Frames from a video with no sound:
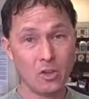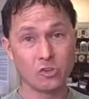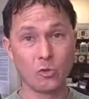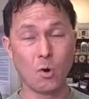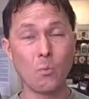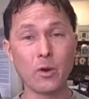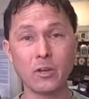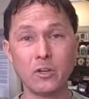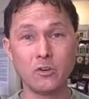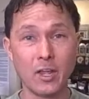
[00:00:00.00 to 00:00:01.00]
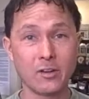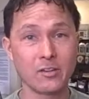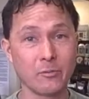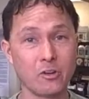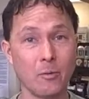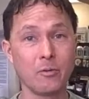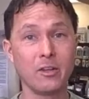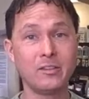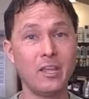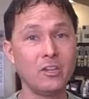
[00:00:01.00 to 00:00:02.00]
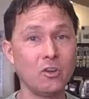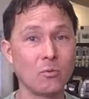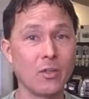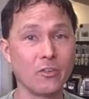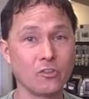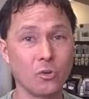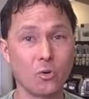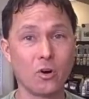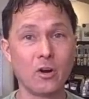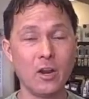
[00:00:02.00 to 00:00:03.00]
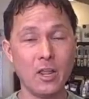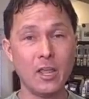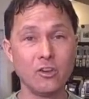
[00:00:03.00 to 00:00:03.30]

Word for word: So what we're going to do next up here, I'm going to take you around the store